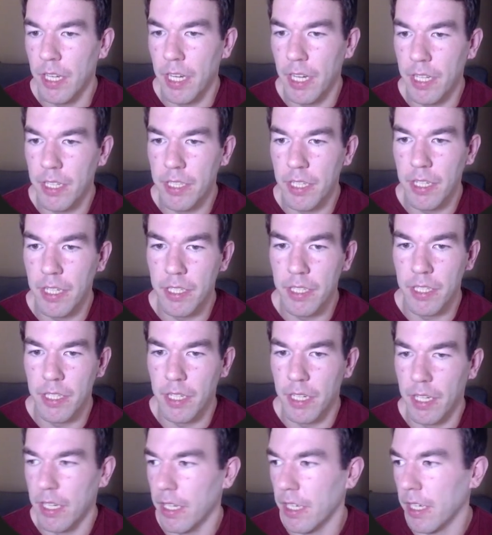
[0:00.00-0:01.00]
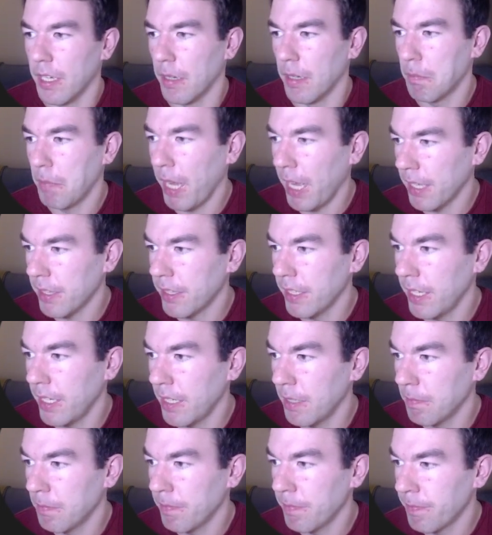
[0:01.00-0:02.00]
and then path
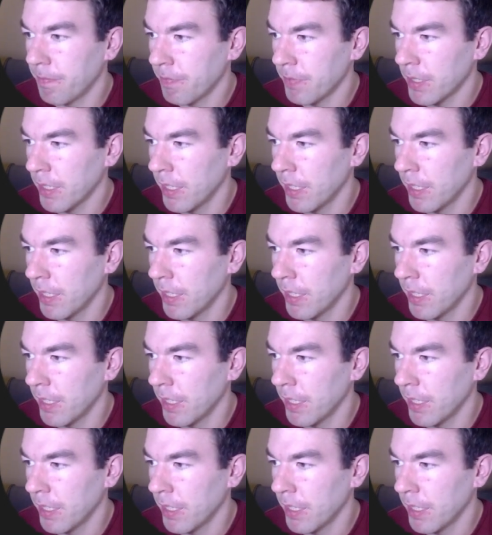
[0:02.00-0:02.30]
name,